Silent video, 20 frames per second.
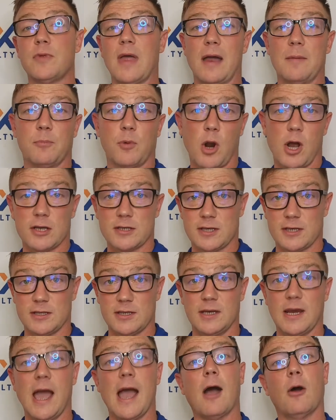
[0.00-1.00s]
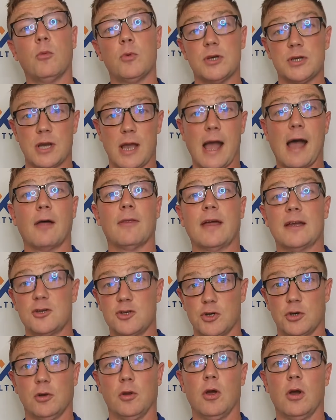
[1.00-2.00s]
that process and how that
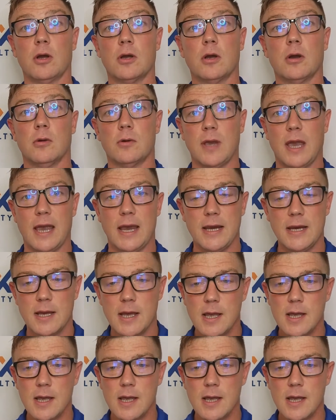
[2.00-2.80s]
should look. Okay.